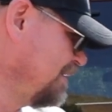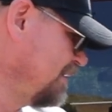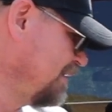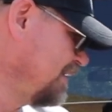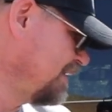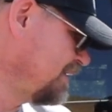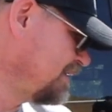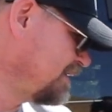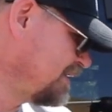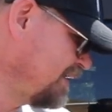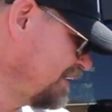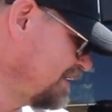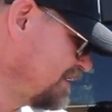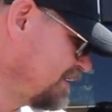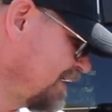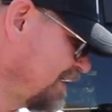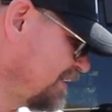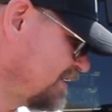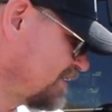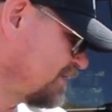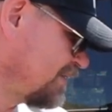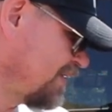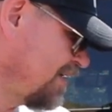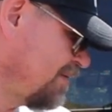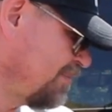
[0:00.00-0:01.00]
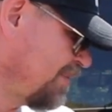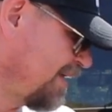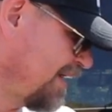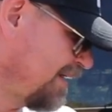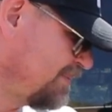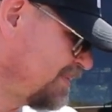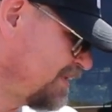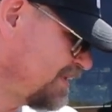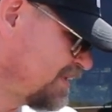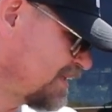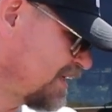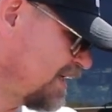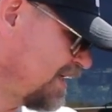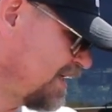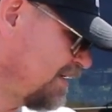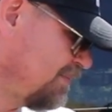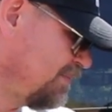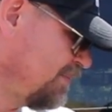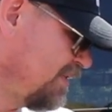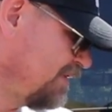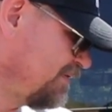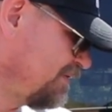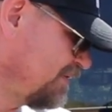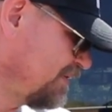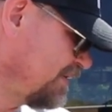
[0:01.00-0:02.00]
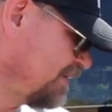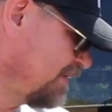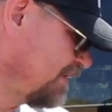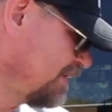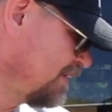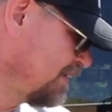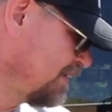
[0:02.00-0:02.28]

This thing's not straight piped, it's got a muffler